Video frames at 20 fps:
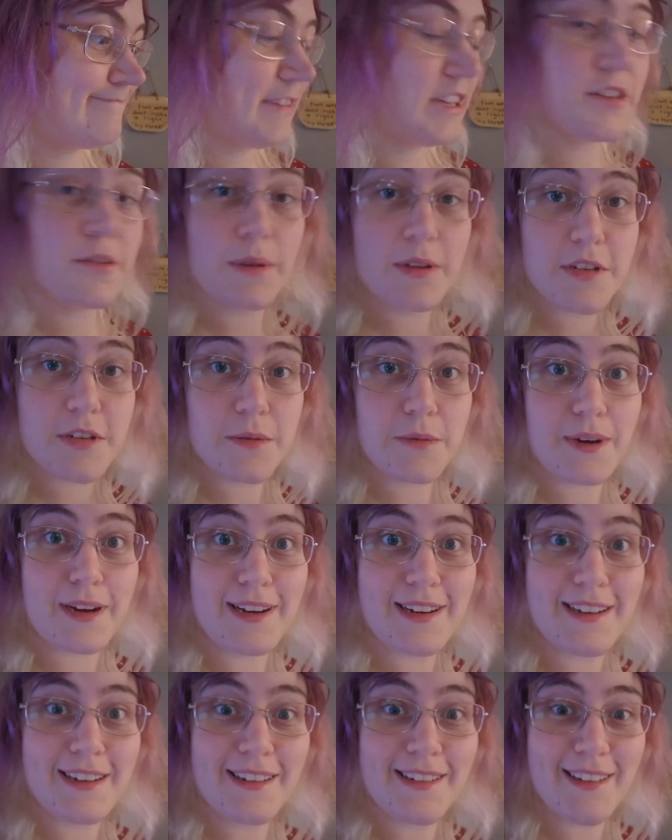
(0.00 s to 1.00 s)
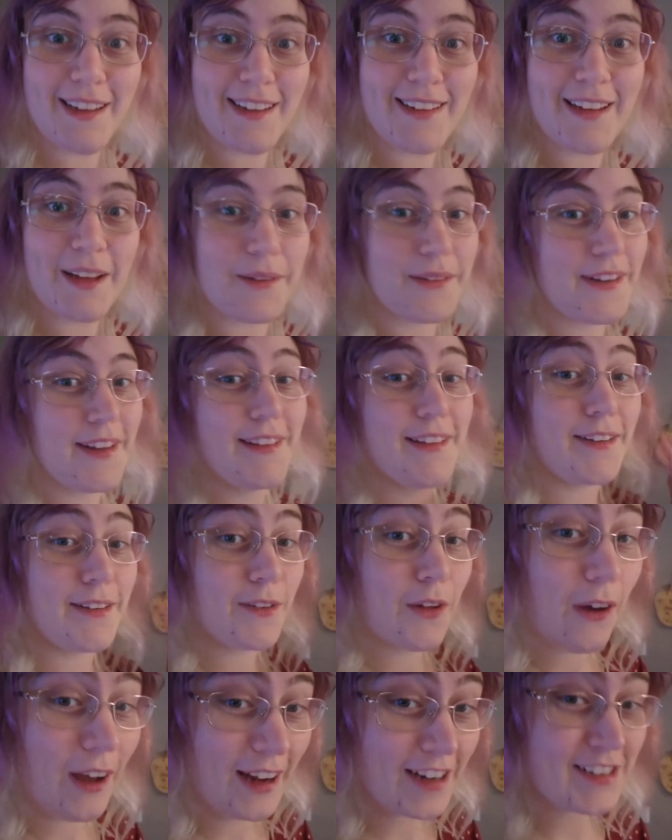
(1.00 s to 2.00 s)
Especially when said downstairs is
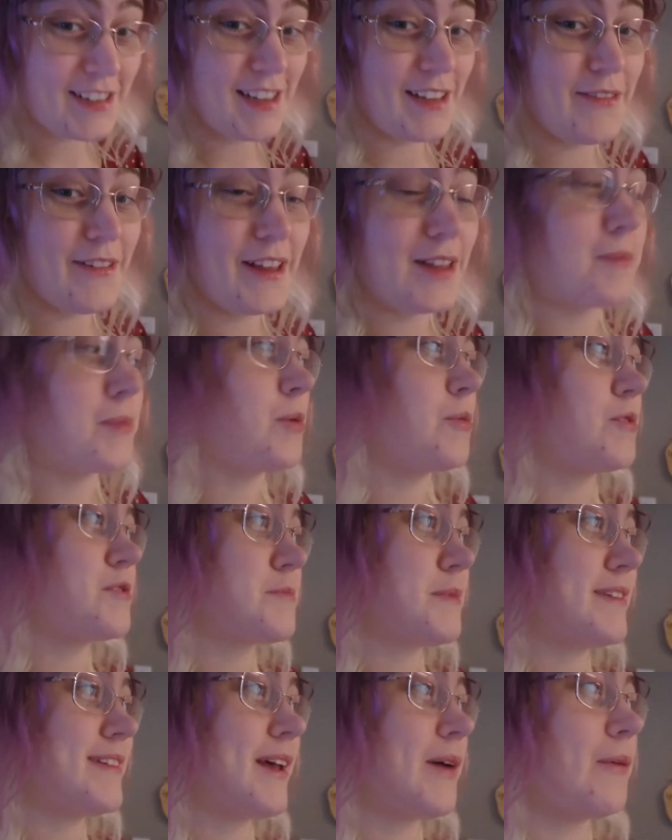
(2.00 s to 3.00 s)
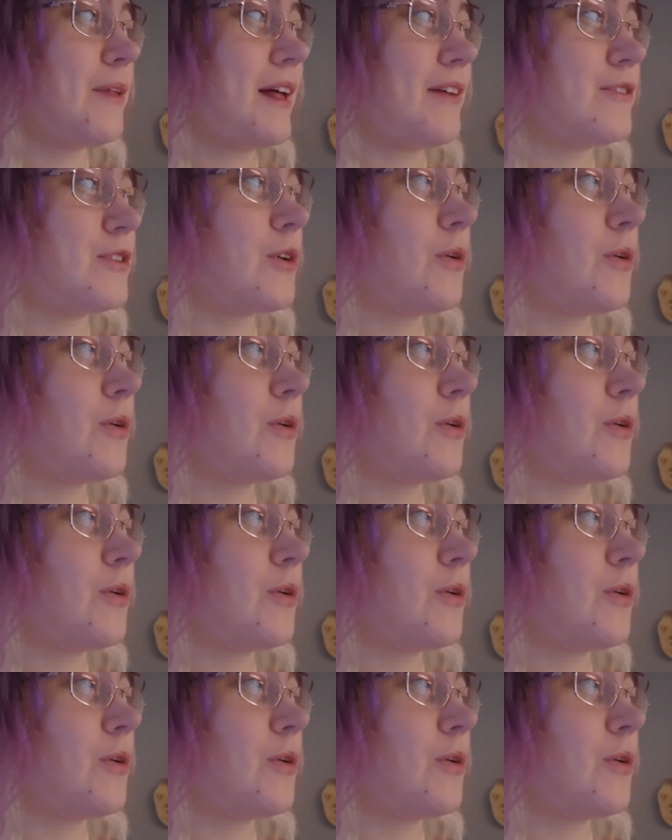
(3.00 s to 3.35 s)
not actually available, which means I will have to